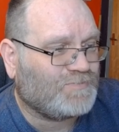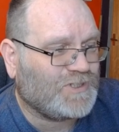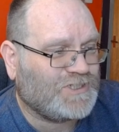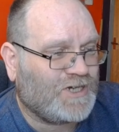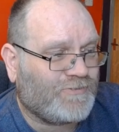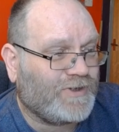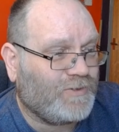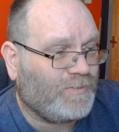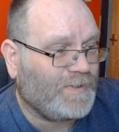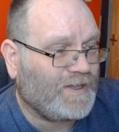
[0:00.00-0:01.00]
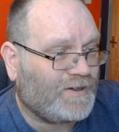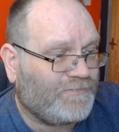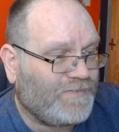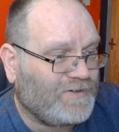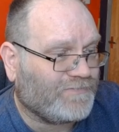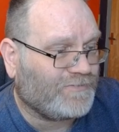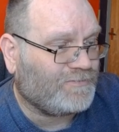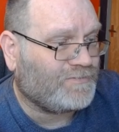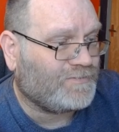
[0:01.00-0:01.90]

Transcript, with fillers: but generally will be uneventful.